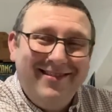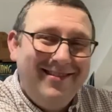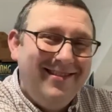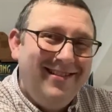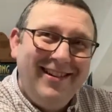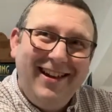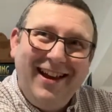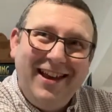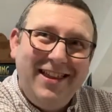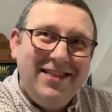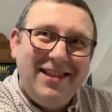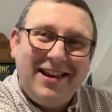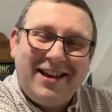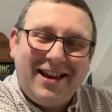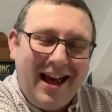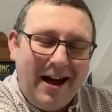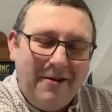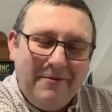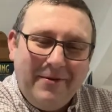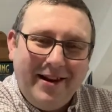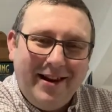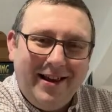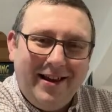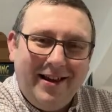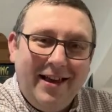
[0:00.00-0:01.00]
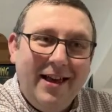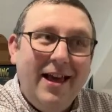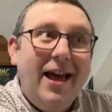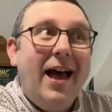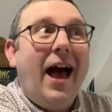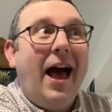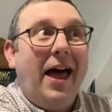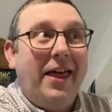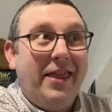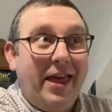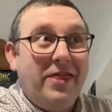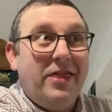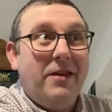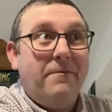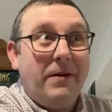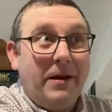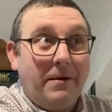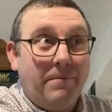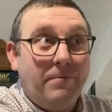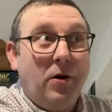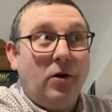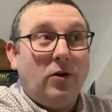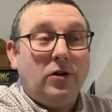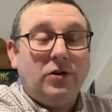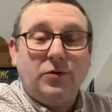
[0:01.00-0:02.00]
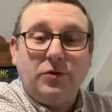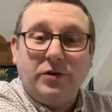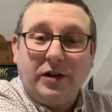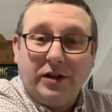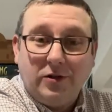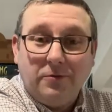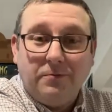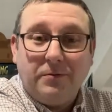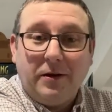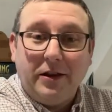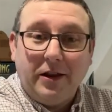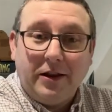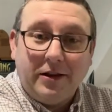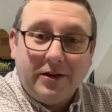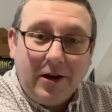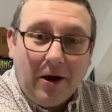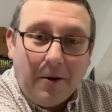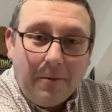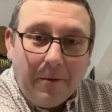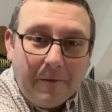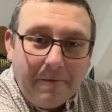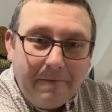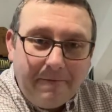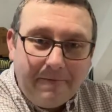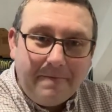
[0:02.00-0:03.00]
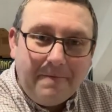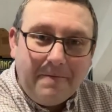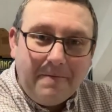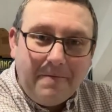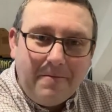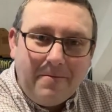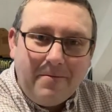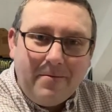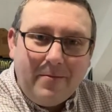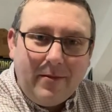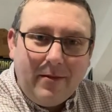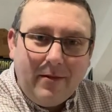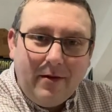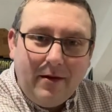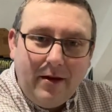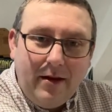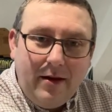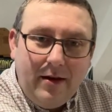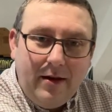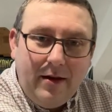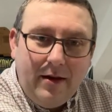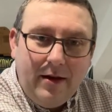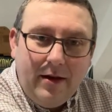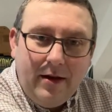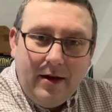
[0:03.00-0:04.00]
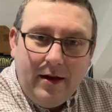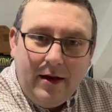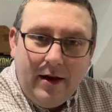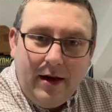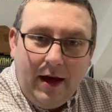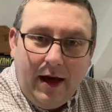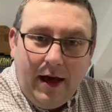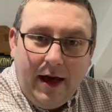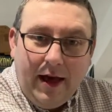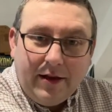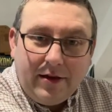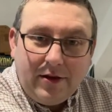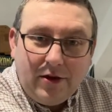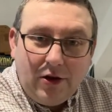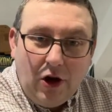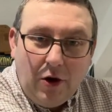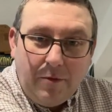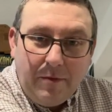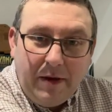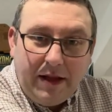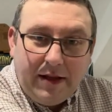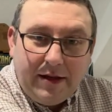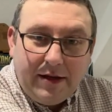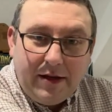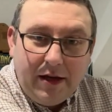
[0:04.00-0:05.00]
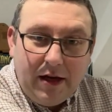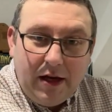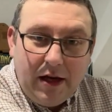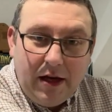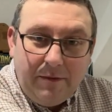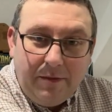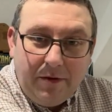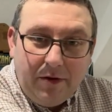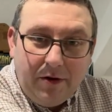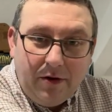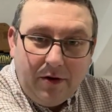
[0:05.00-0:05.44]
in the cabinet, and then the big box one is up on the top. Tomy Turbo